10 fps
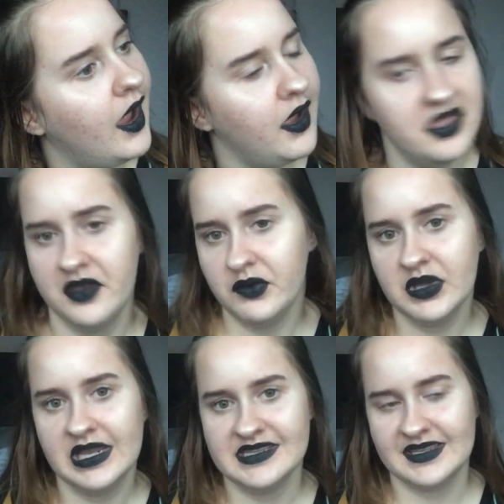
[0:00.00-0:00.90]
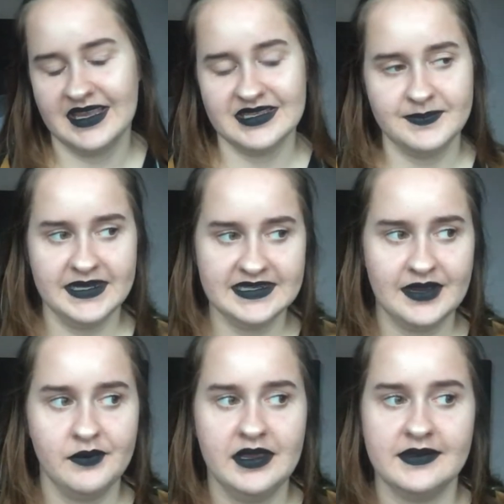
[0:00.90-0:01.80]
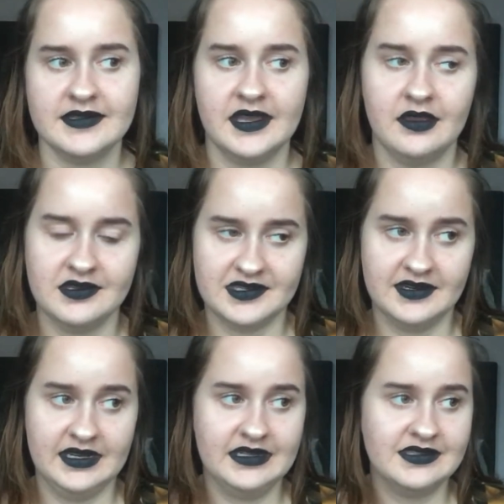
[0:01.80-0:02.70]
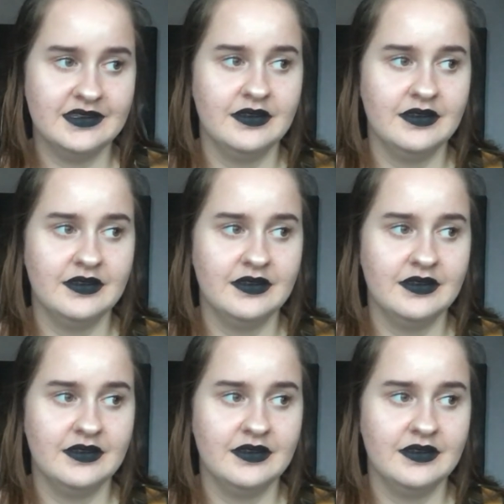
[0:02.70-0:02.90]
I think what that gets me down is like the studies.